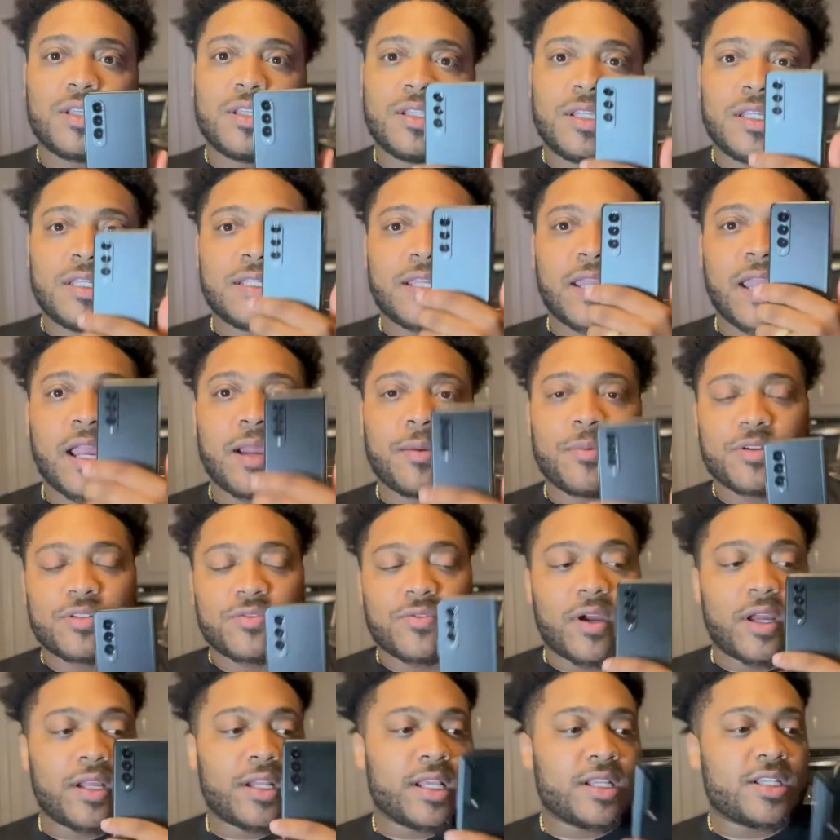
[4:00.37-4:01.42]
These cameras,
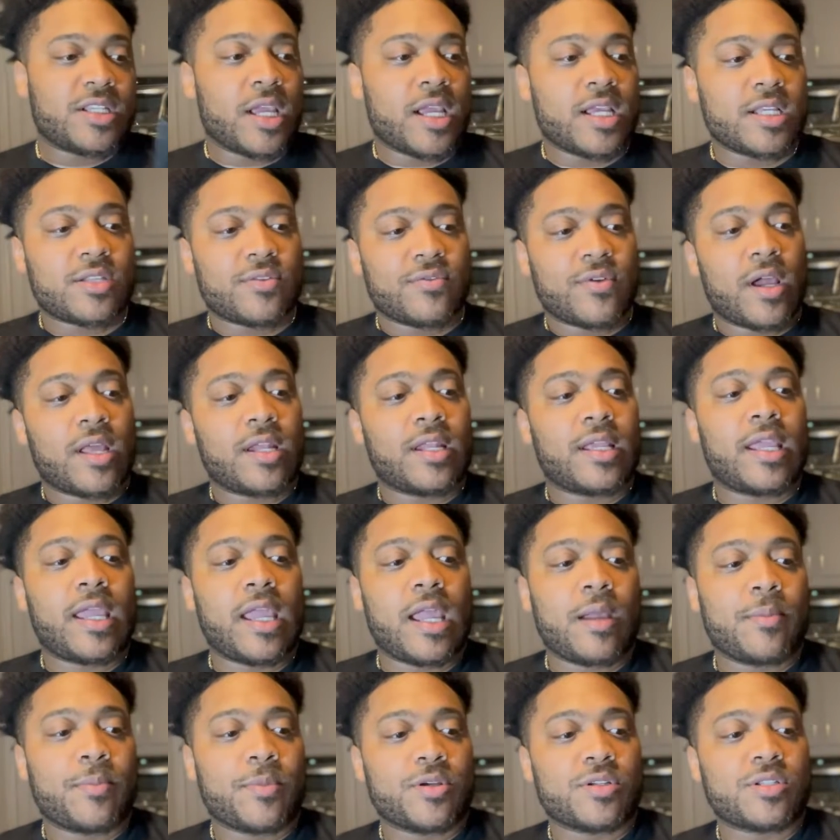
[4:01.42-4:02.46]
right? They changed around the
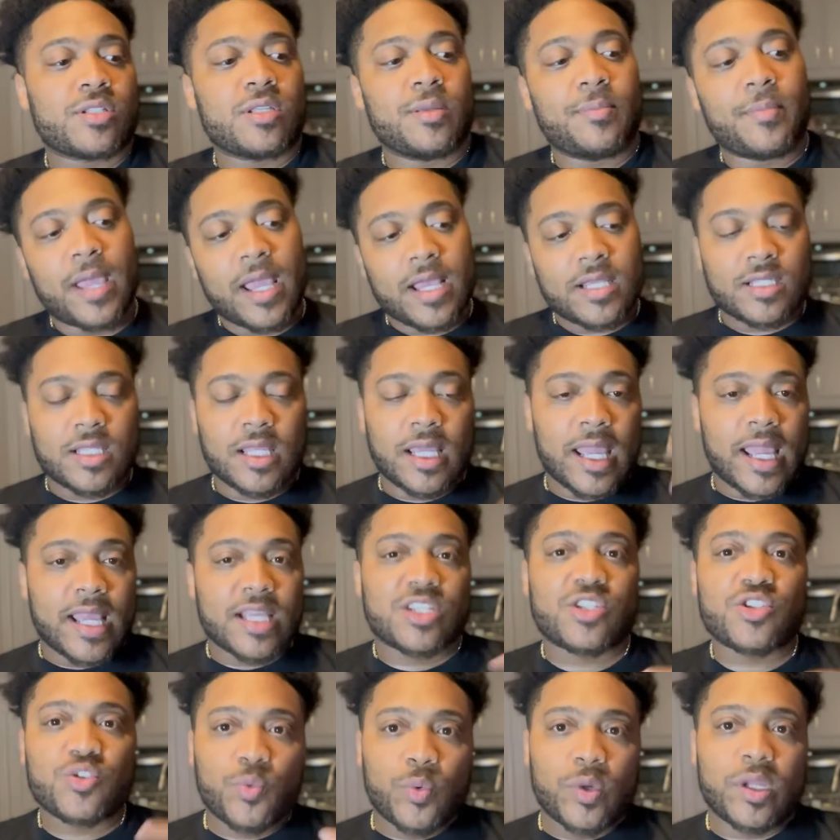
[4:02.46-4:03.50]
cameras to match the
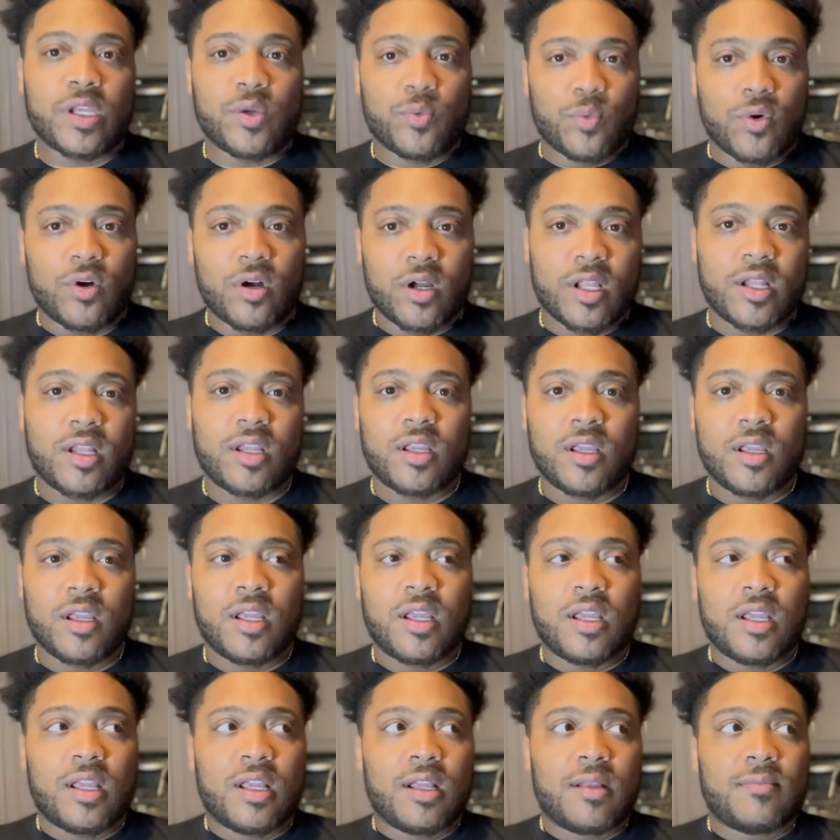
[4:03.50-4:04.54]
S21.
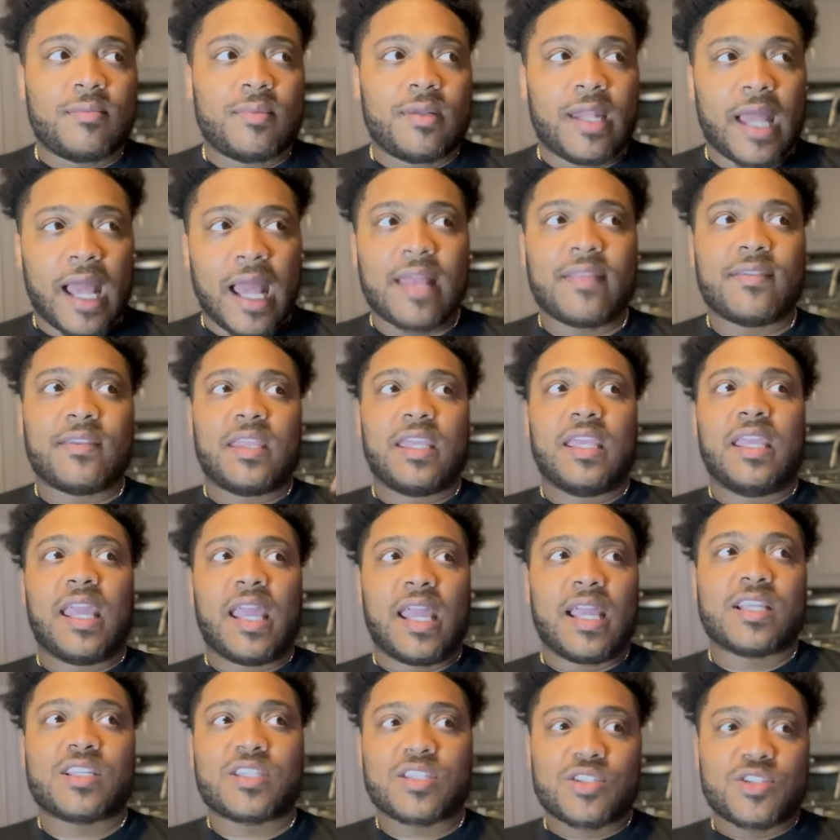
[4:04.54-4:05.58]
Not the
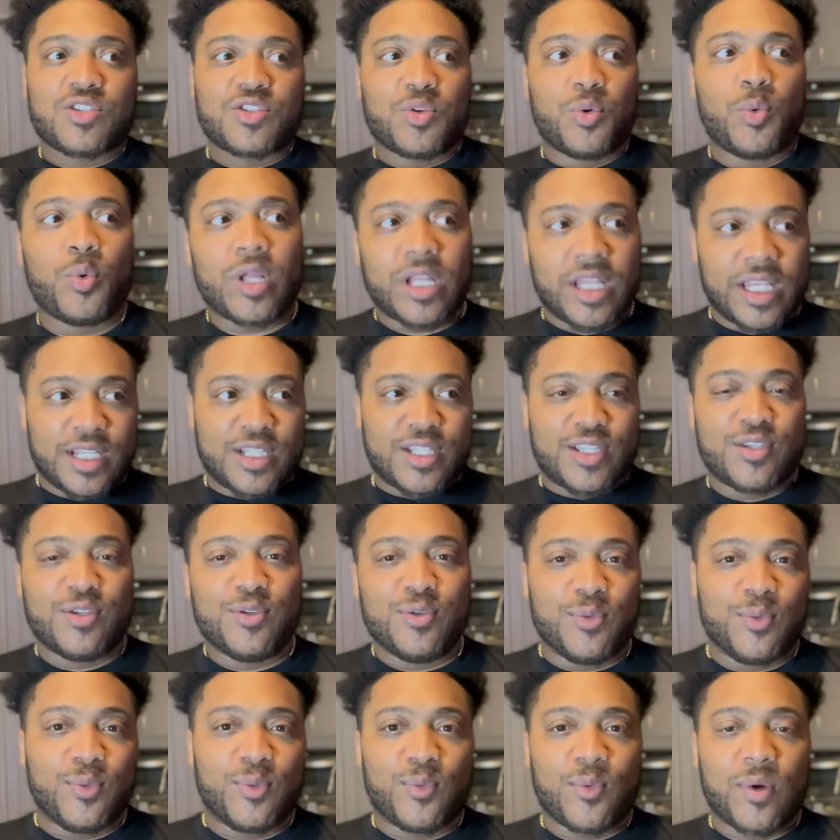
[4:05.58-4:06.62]

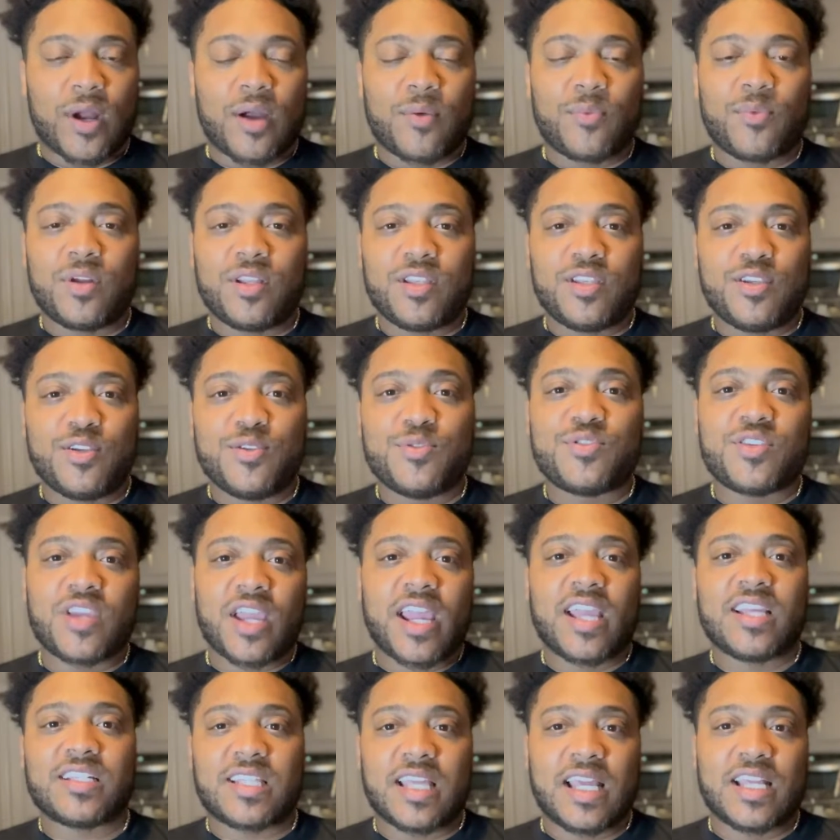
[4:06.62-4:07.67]
S22. Why wouldn't you
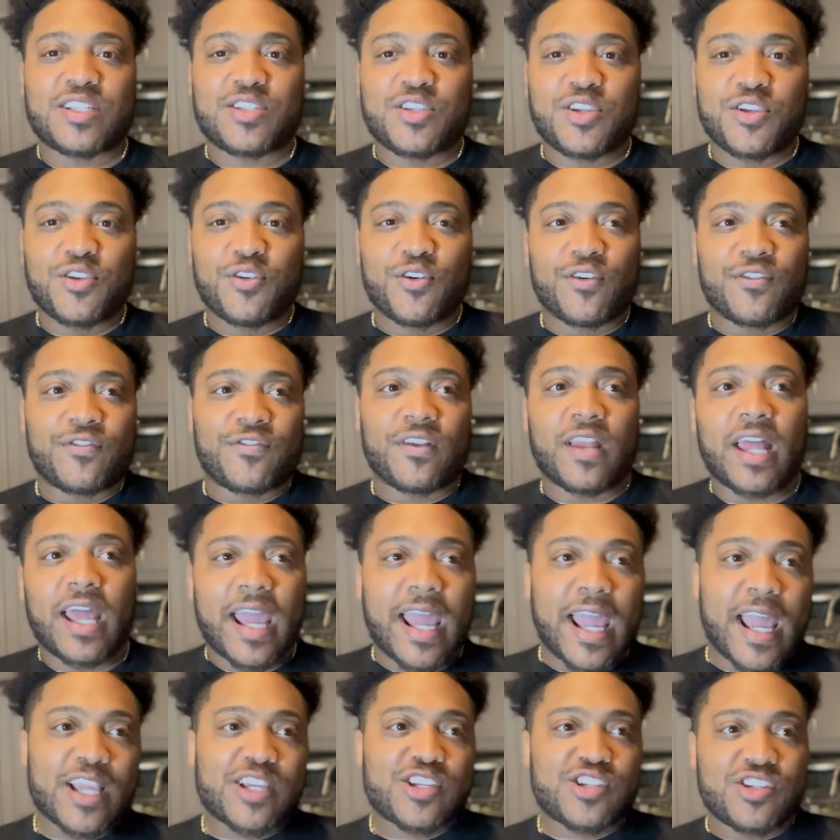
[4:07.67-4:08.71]
change that to your
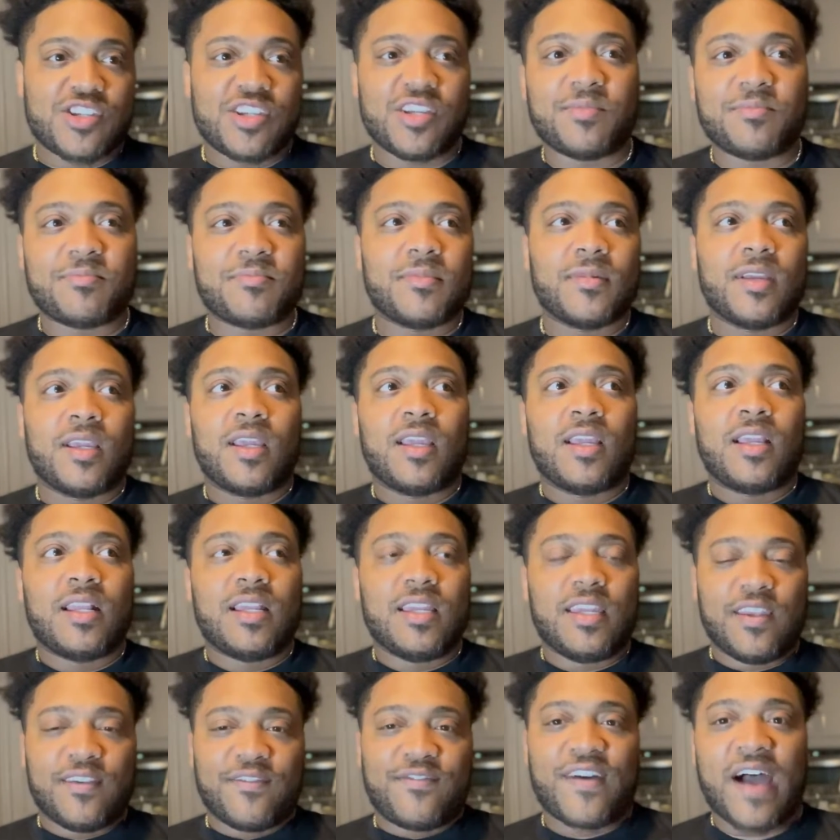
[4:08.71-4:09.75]
flagship
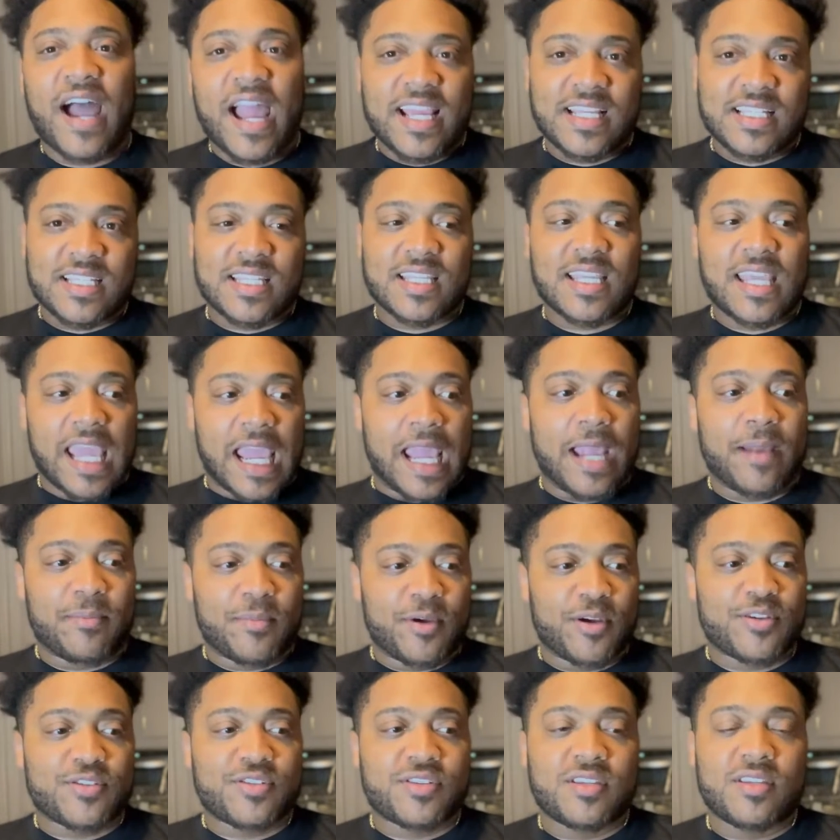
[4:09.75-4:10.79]
device
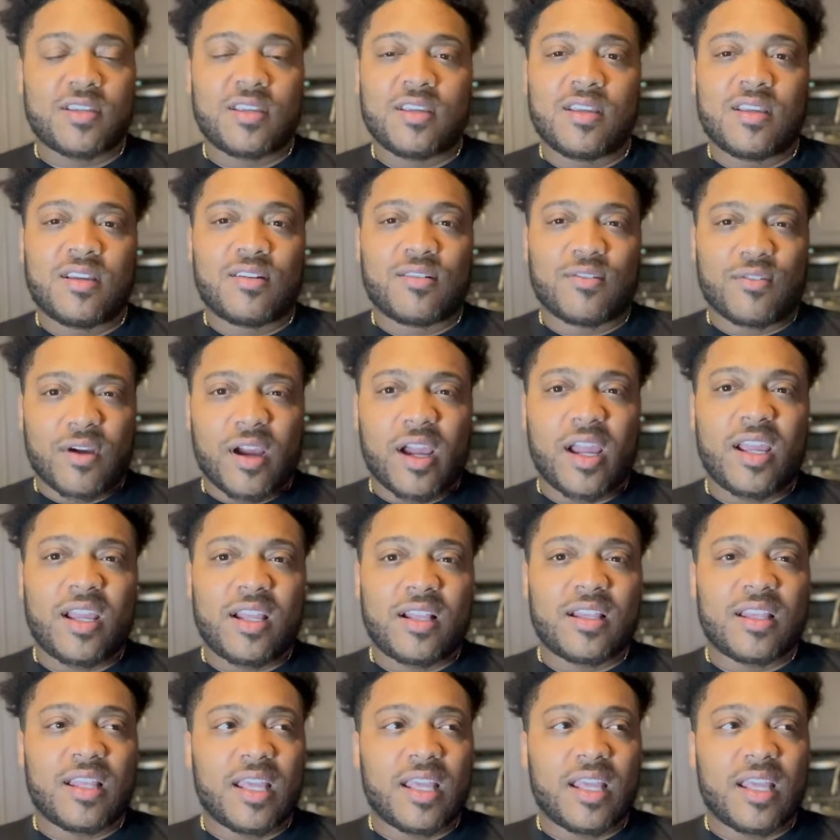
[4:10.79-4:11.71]
cameras, right?